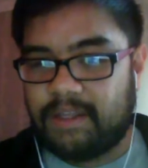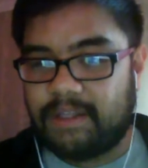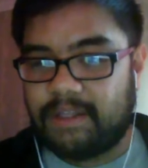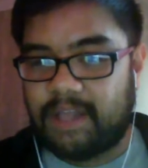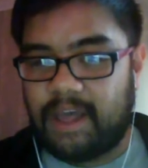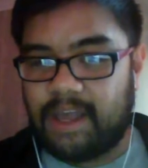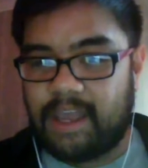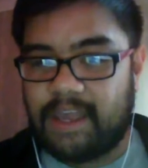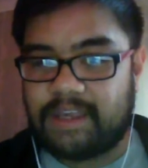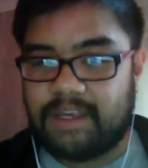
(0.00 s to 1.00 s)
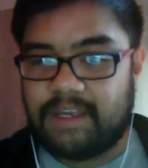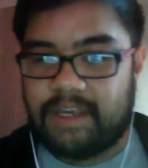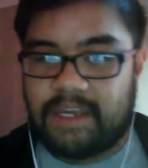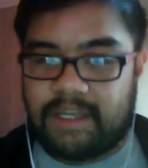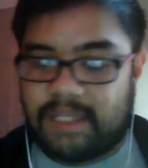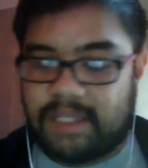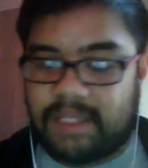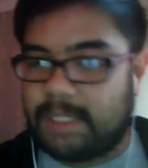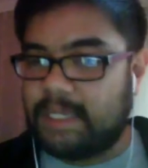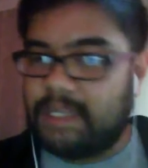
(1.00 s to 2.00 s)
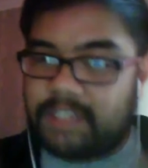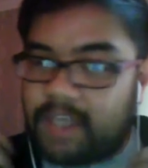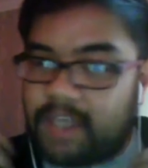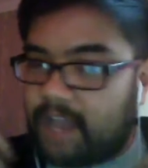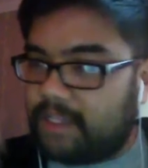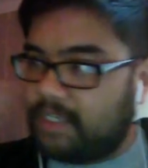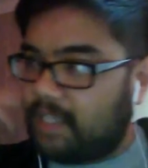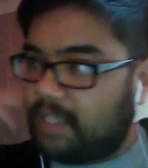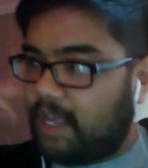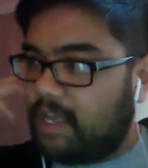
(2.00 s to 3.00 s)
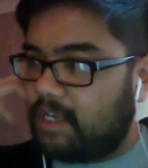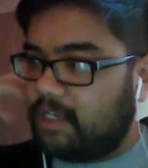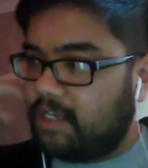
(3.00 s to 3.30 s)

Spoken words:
Like it's got this like